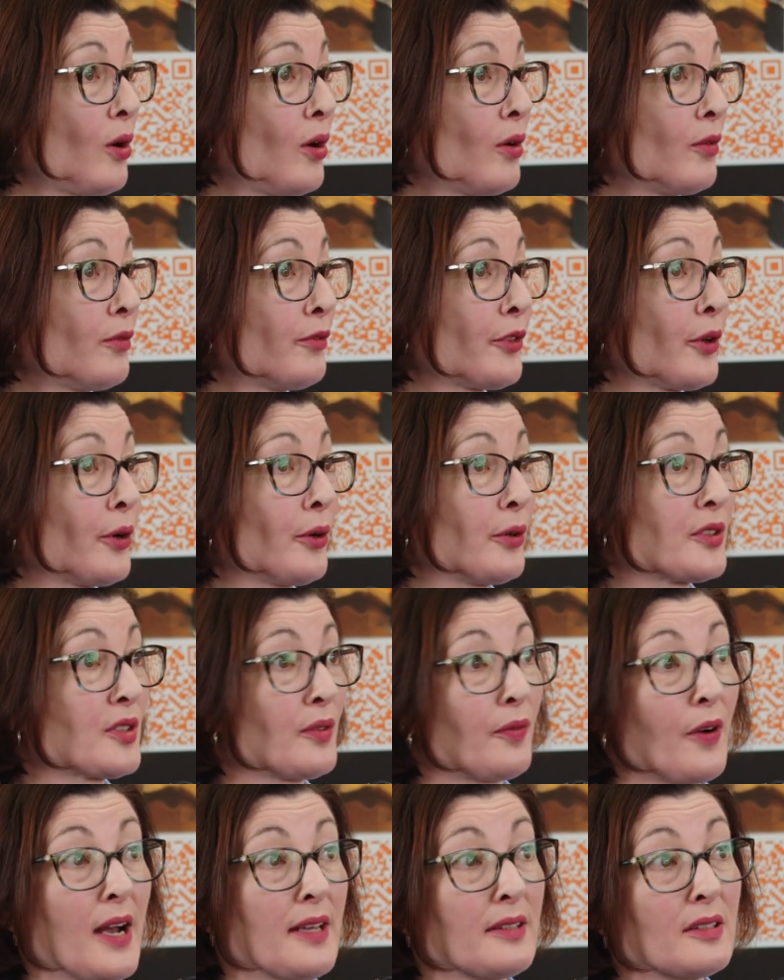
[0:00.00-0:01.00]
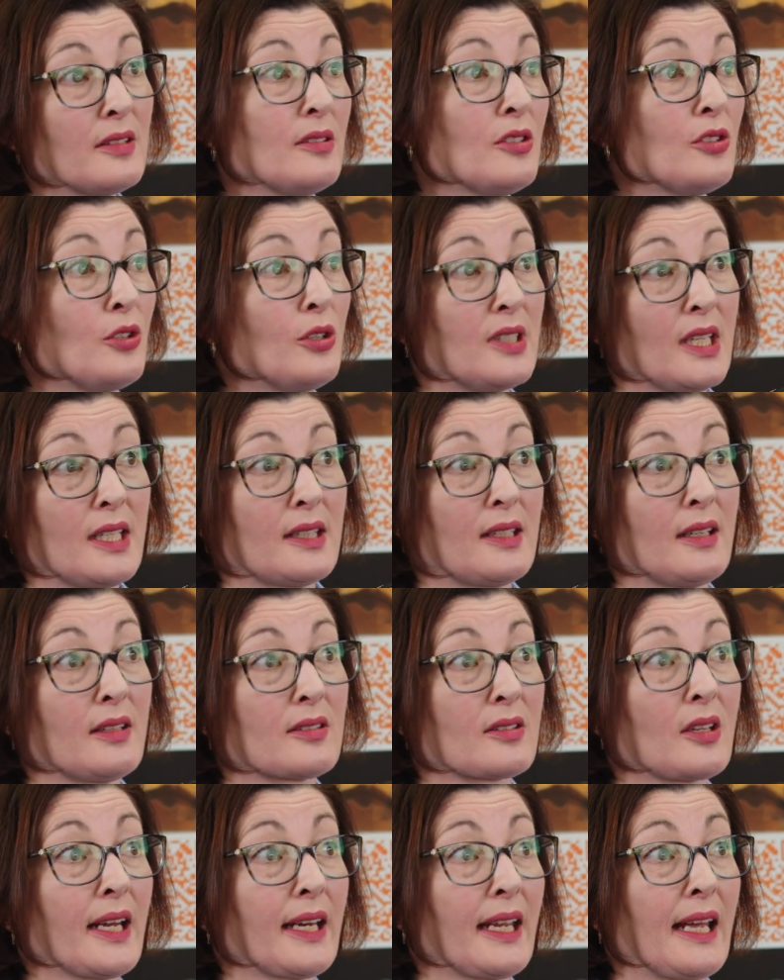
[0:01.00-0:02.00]
of those devices using
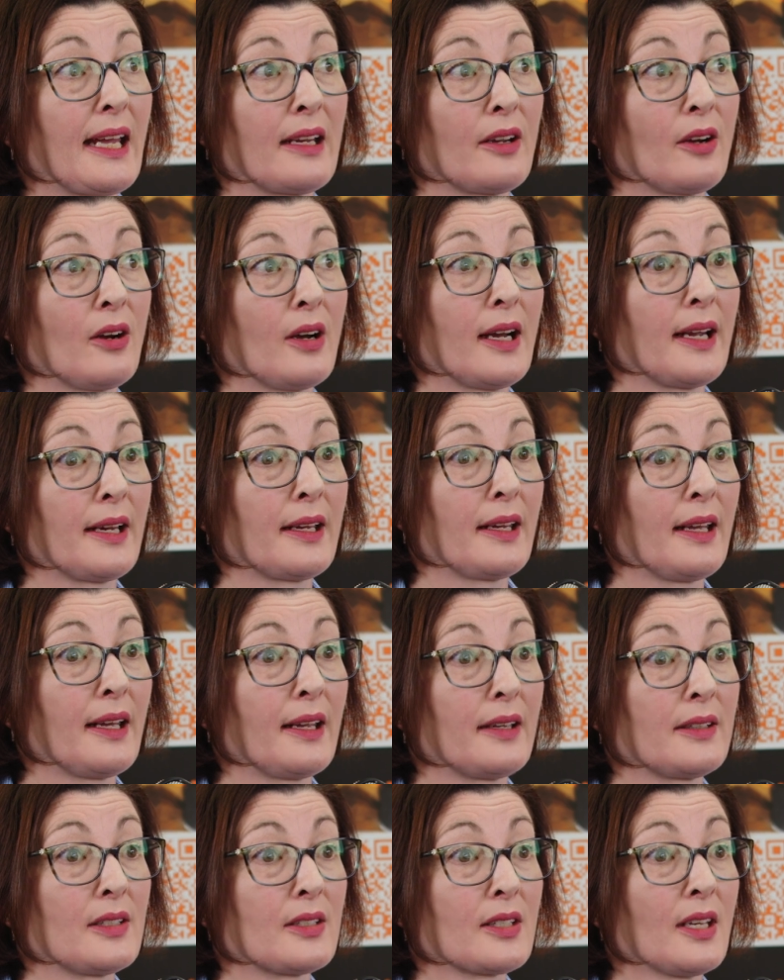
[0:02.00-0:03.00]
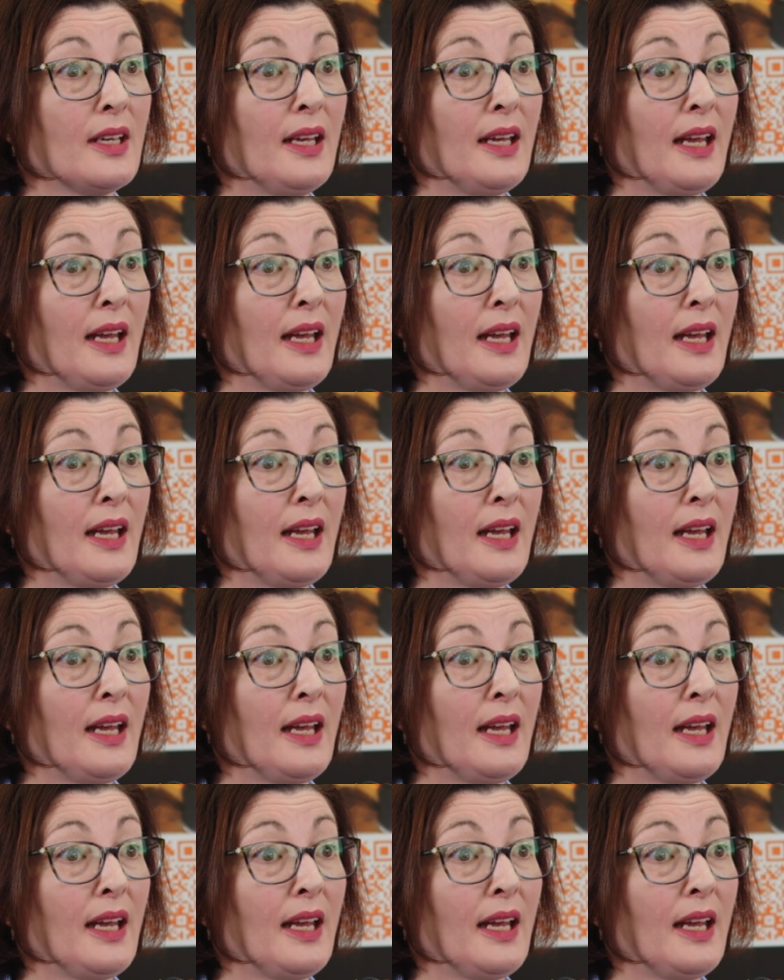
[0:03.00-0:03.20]
things like AI and